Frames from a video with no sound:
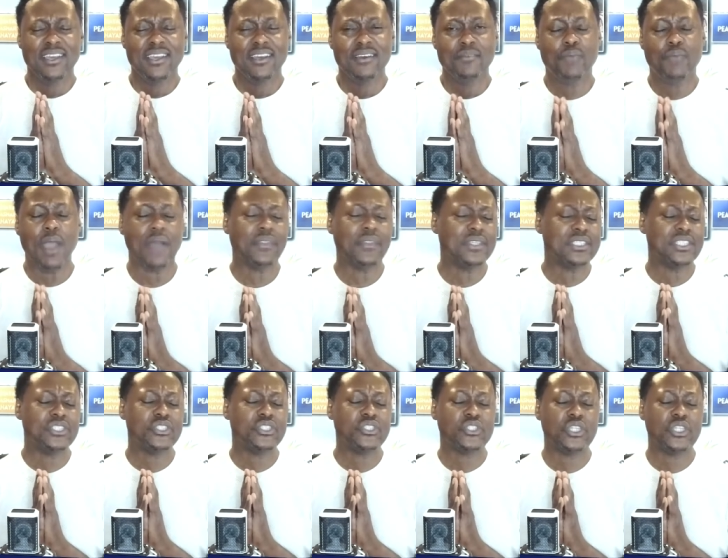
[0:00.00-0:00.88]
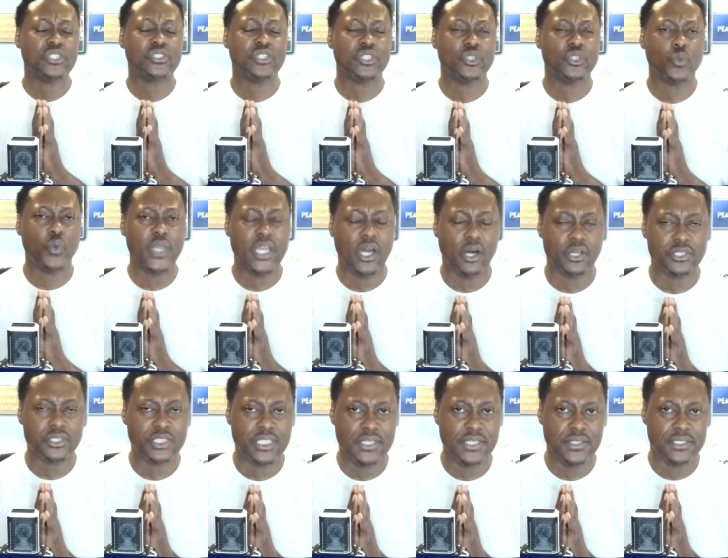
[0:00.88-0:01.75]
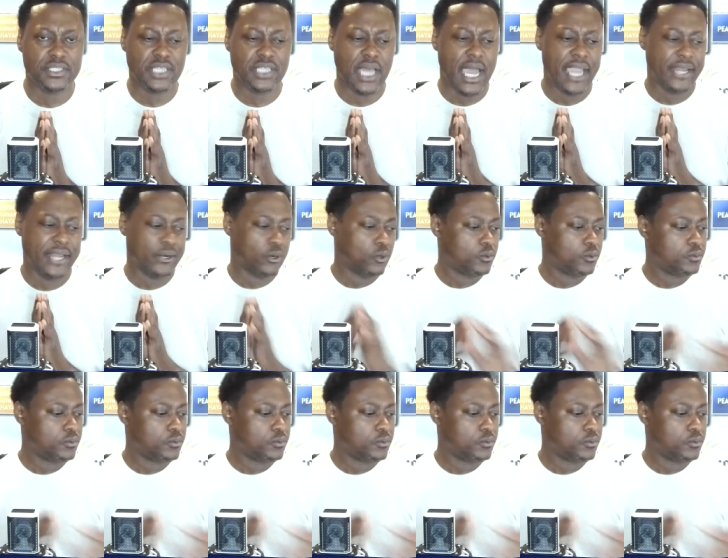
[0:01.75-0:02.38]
Brothers and sisters, we all see the title.